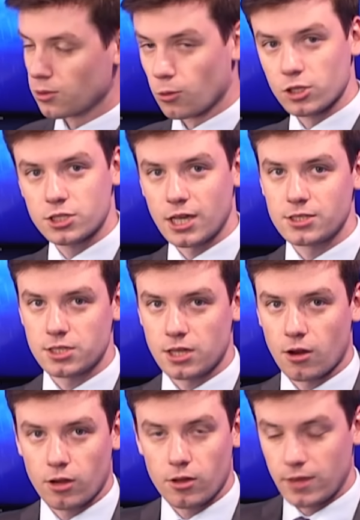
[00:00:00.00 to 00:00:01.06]
The worst case
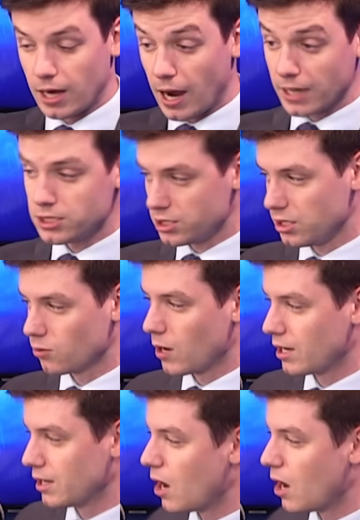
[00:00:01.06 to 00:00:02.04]
scenario that I see right